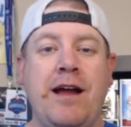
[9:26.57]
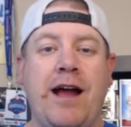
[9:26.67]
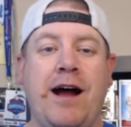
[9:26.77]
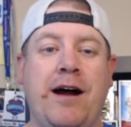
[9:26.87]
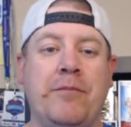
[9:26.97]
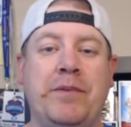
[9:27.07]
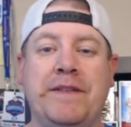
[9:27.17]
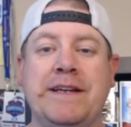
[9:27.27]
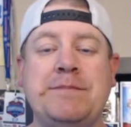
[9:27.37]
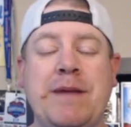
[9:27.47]
But
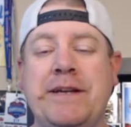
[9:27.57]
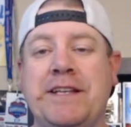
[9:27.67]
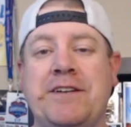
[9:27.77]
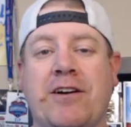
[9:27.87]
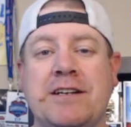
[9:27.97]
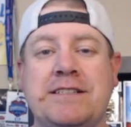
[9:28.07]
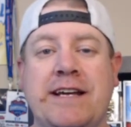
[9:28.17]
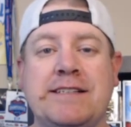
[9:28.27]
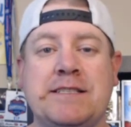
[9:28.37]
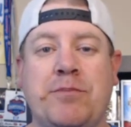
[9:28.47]
this may be the darkest day
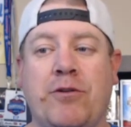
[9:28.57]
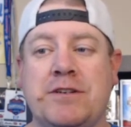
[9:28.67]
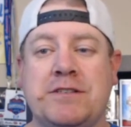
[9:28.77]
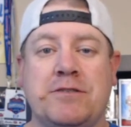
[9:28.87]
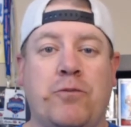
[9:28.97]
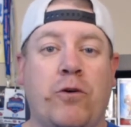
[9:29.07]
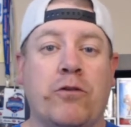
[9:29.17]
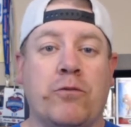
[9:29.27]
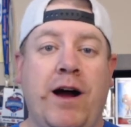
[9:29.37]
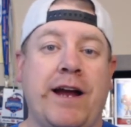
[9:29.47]
in sports
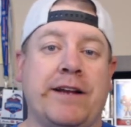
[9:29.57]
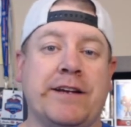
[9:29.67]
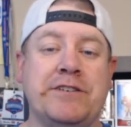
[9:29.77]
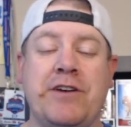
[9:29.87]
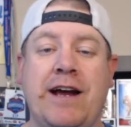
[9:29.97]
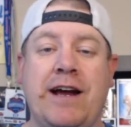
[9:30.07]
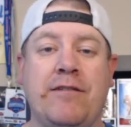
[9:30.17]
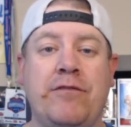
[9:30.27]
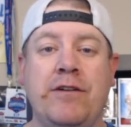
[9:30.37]
worldwide because you have